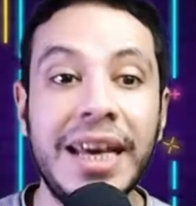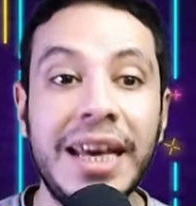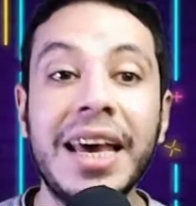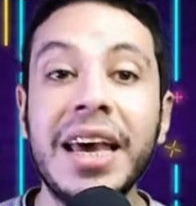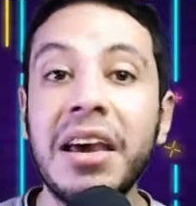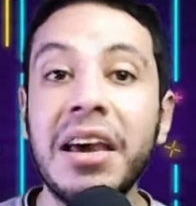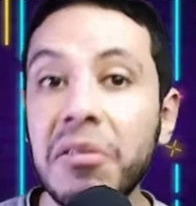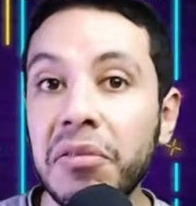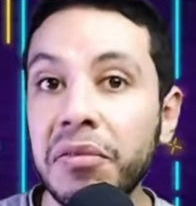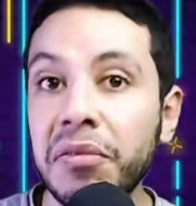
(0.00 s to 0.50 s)

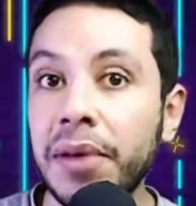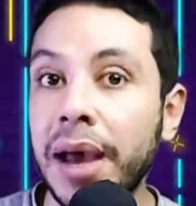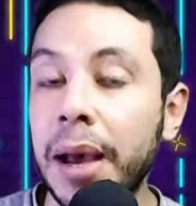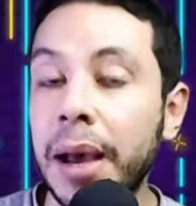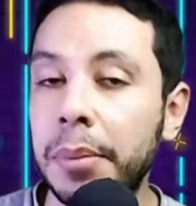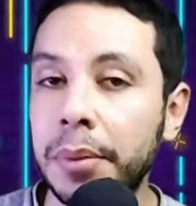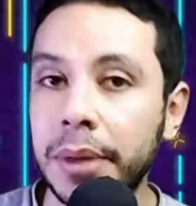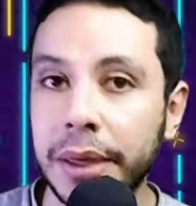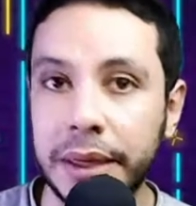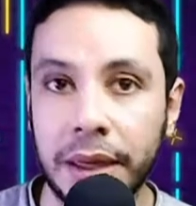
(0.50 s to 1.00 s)
if
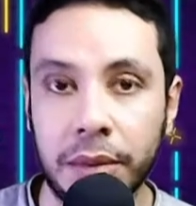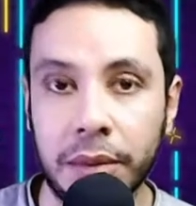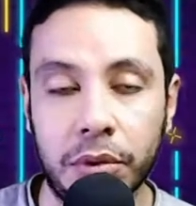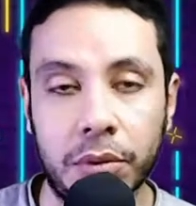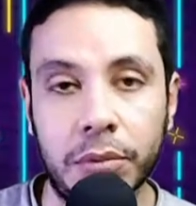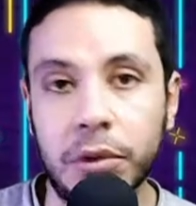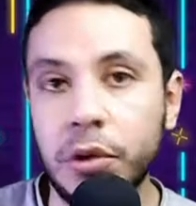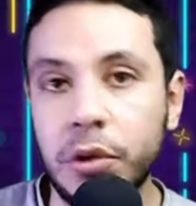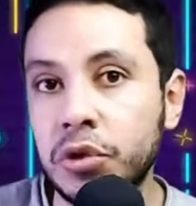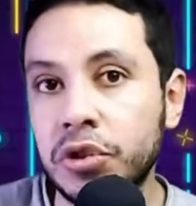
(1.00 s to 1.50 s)
applicable,
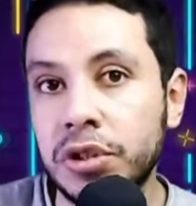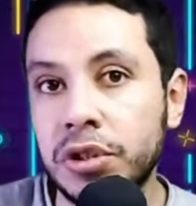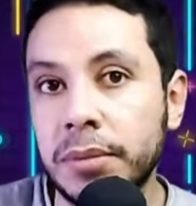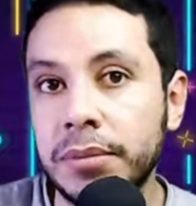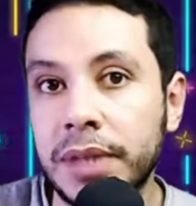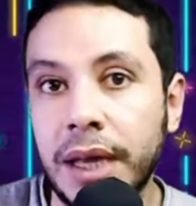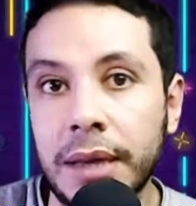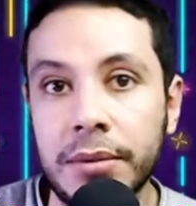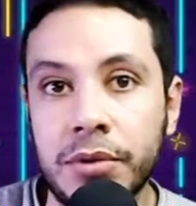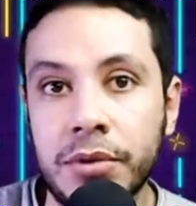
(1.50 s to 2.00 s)
because
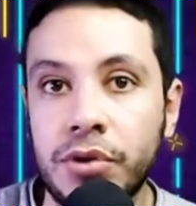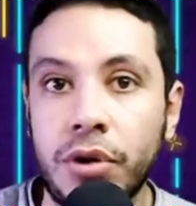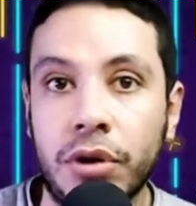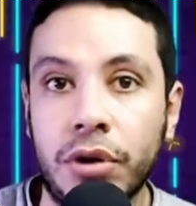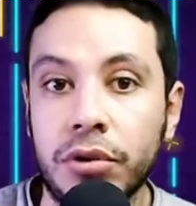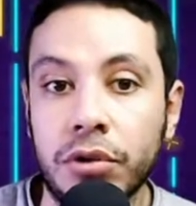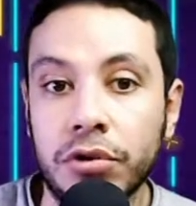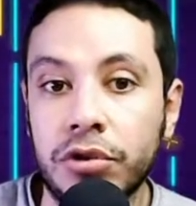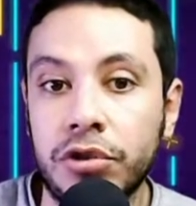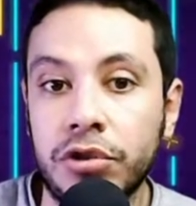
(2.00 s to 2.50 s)
sometimes you are
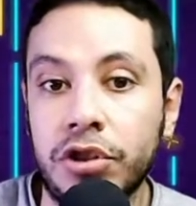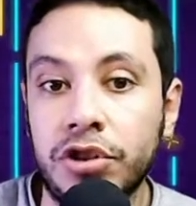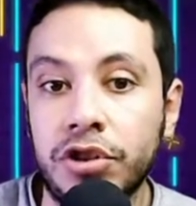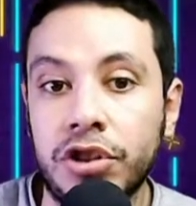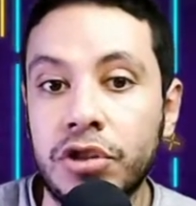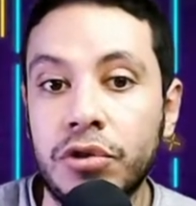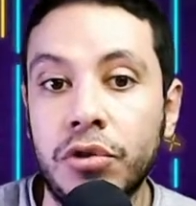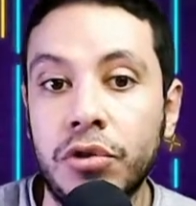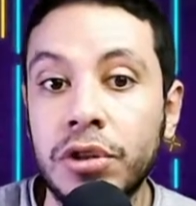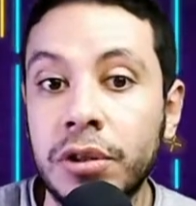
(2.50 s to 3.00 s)
not, you're just
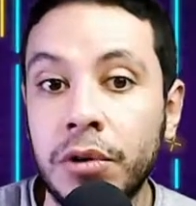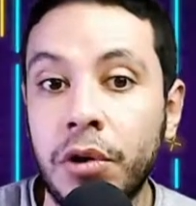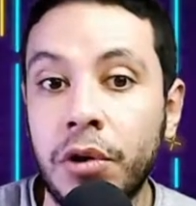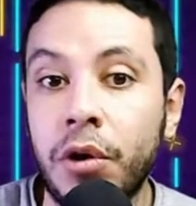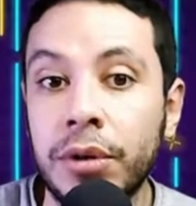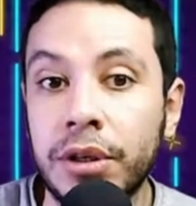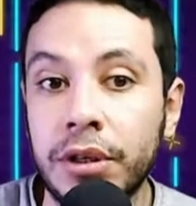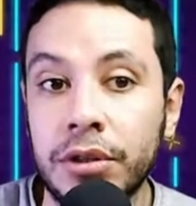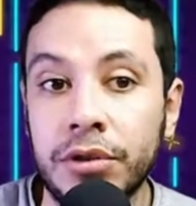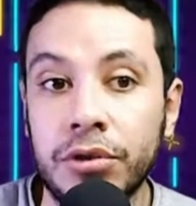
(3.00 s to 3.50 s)

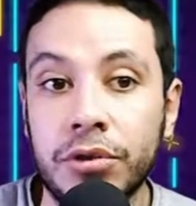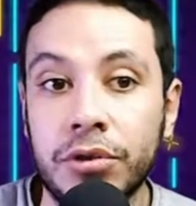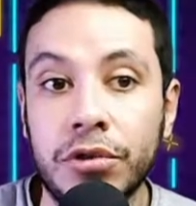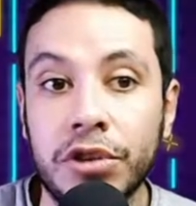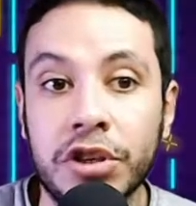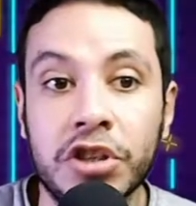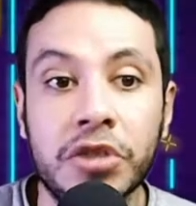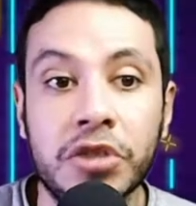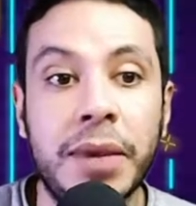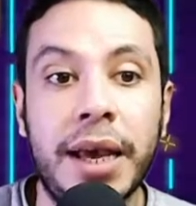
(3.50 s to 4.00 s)
going in
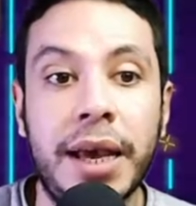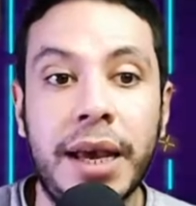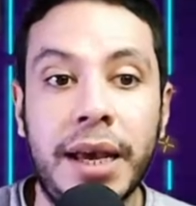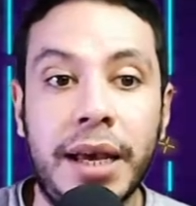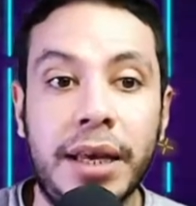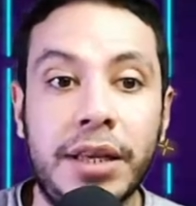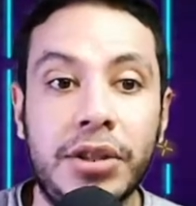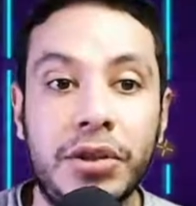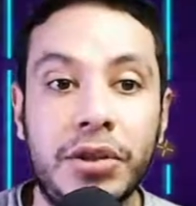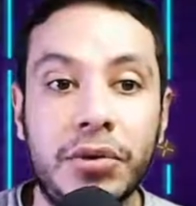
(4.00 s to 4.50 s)
tourism
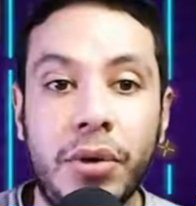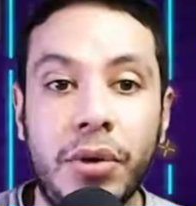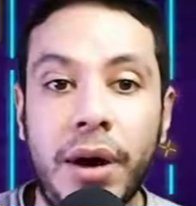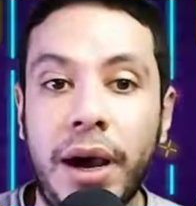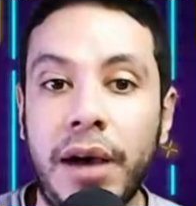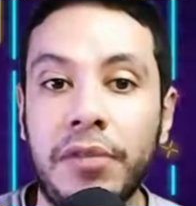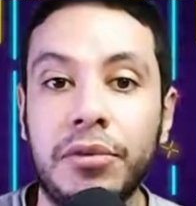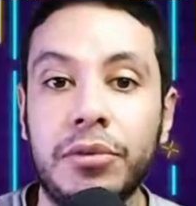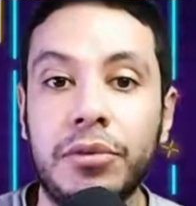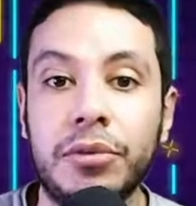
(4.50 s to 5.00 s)
and you
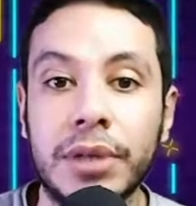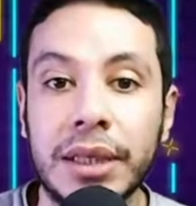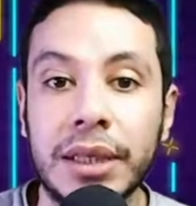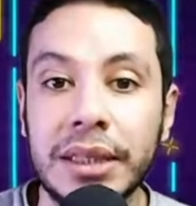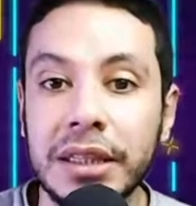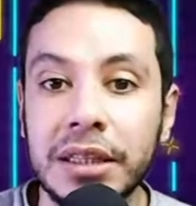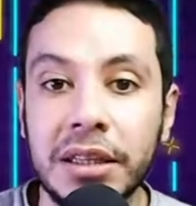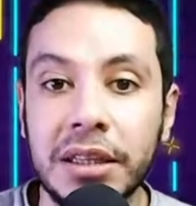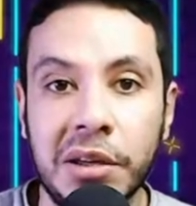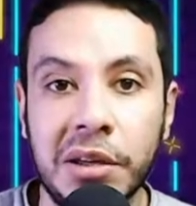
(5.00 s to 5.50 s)
have
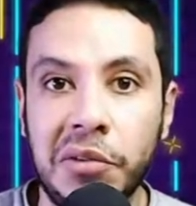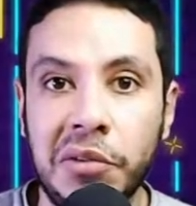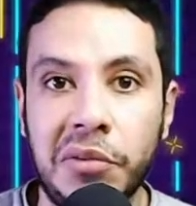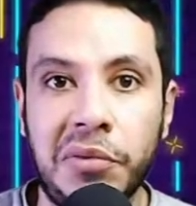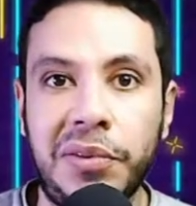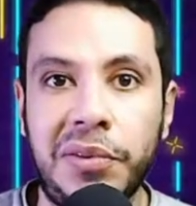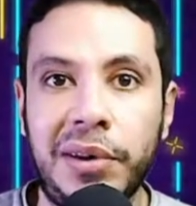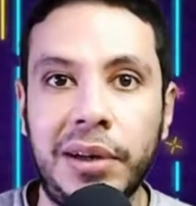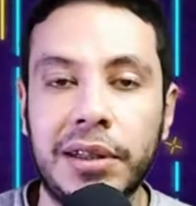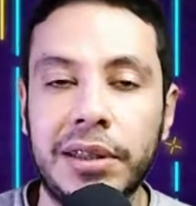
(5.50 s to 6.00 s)
already
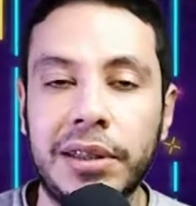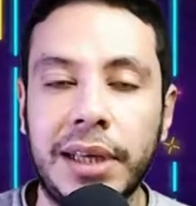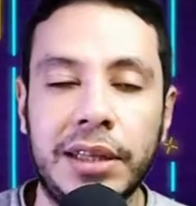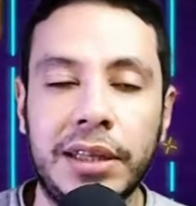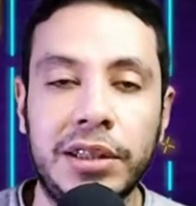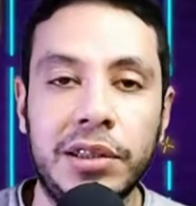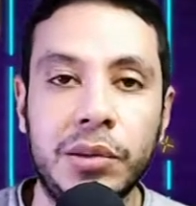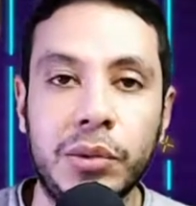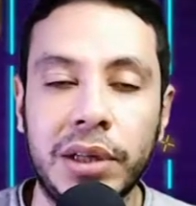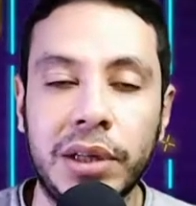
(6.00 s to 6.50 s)
filled and
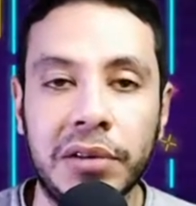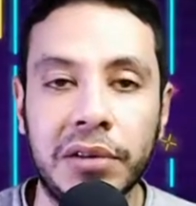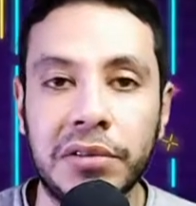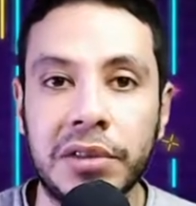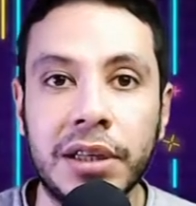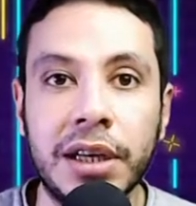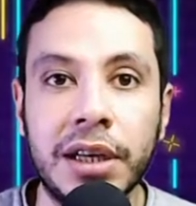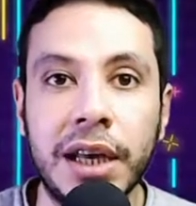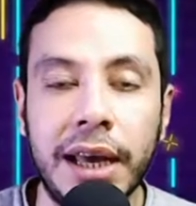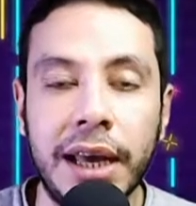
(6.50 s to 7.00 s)
you
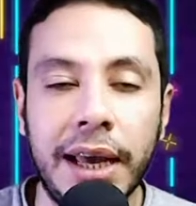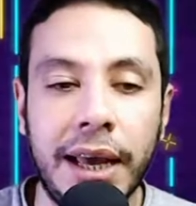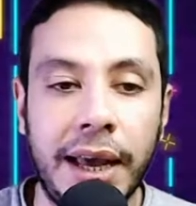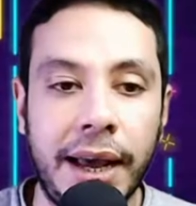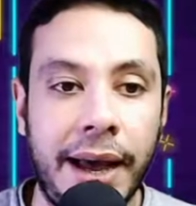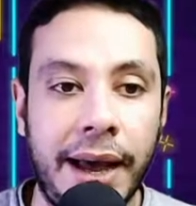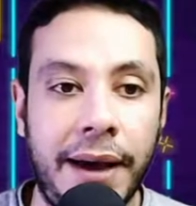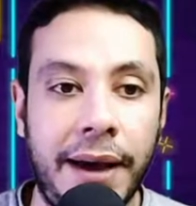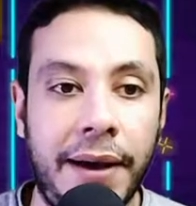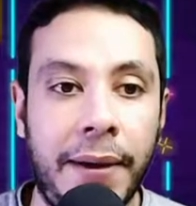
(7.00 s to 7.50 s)
given
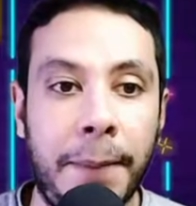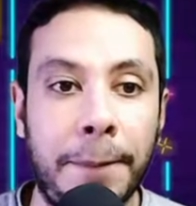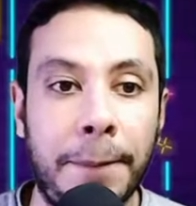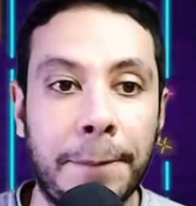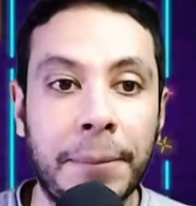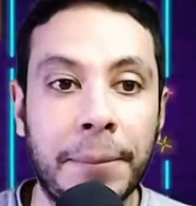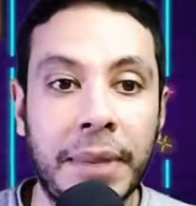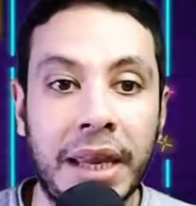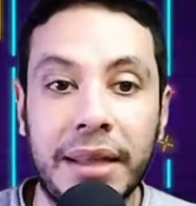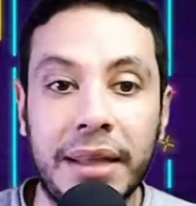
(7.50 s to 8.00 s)
the
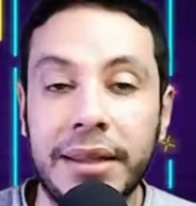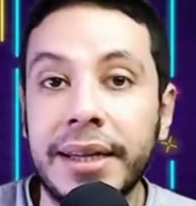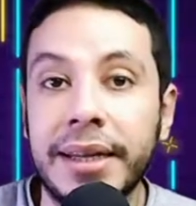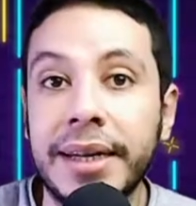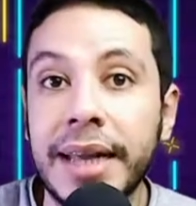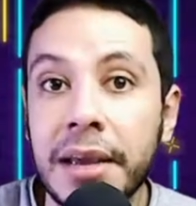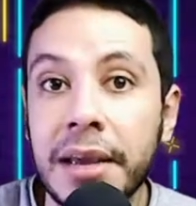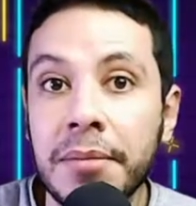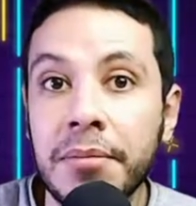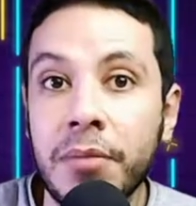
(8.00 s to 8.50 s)

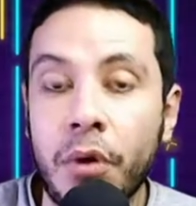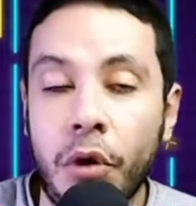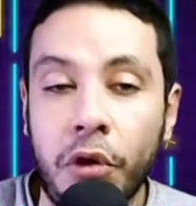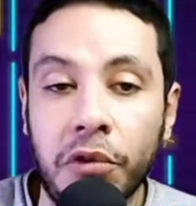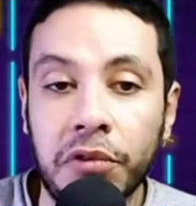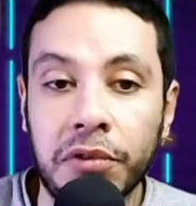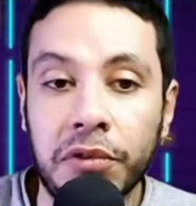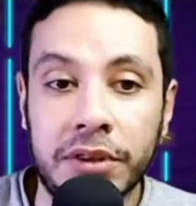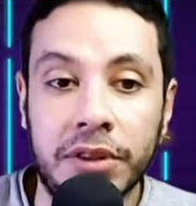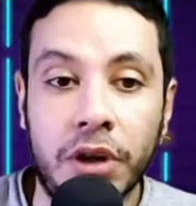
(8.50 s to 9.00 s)
name
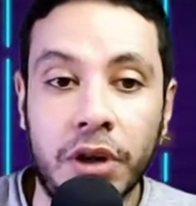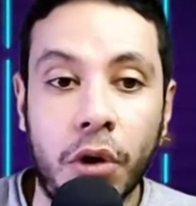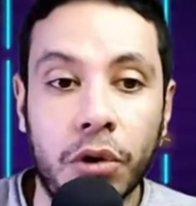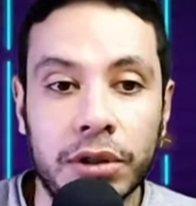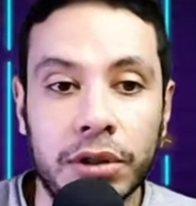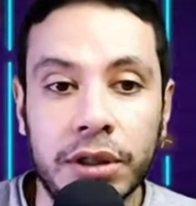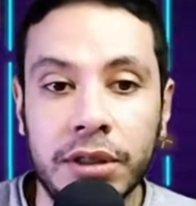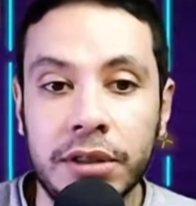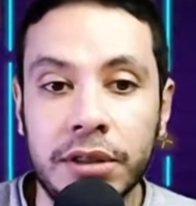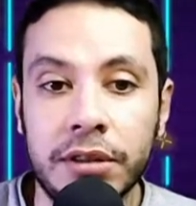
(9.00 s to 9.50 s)
of the
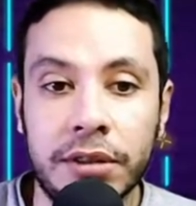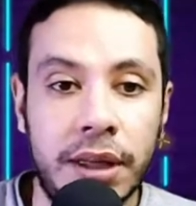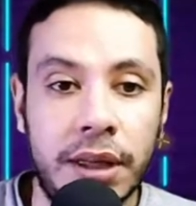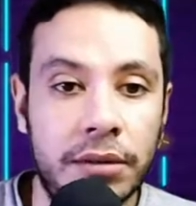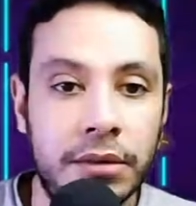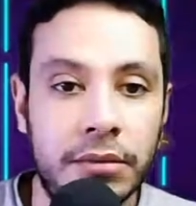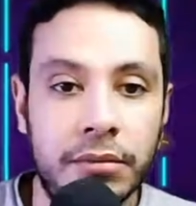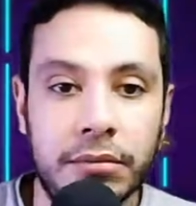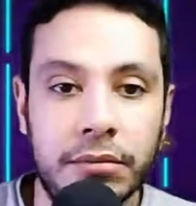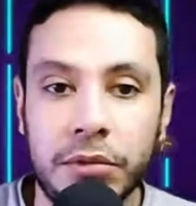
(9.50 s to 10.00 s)
hotel,
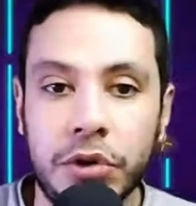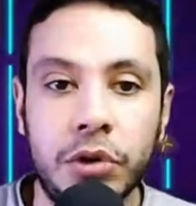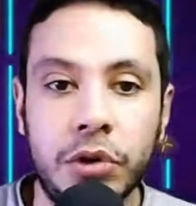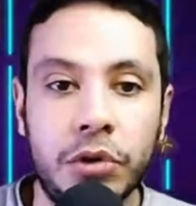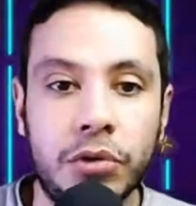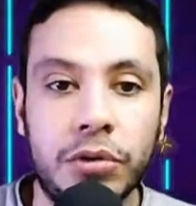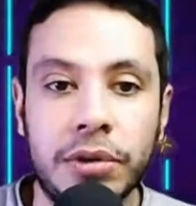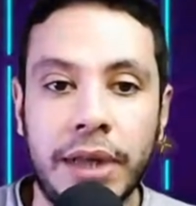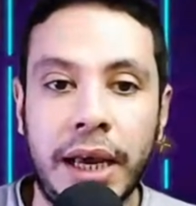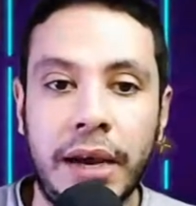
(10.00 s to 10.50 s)
then you
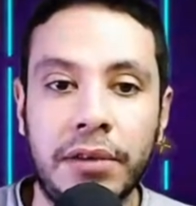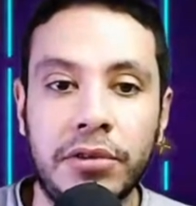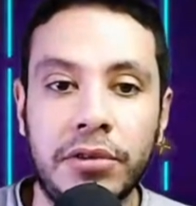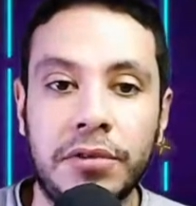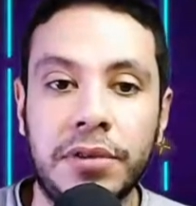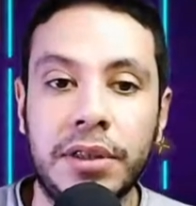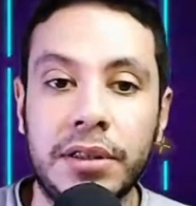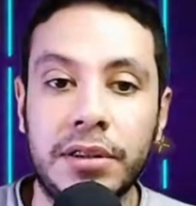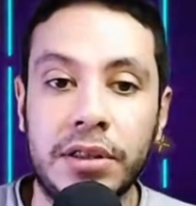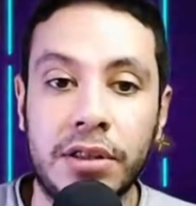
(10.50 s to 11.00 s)
don't have to
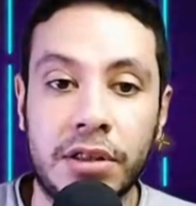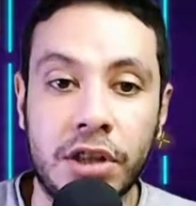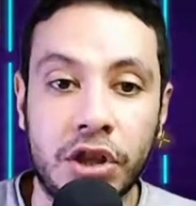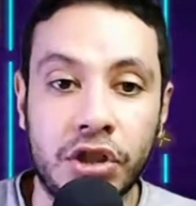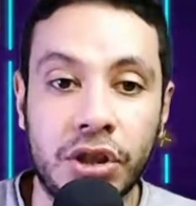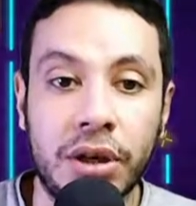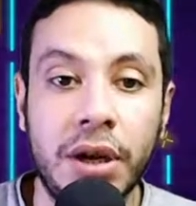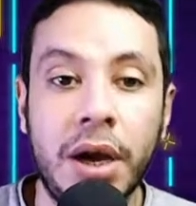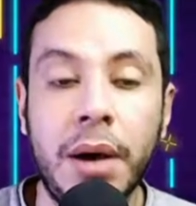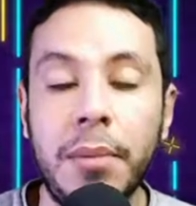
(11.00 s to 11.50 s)
fill this
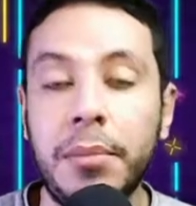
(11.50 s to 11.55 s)
section.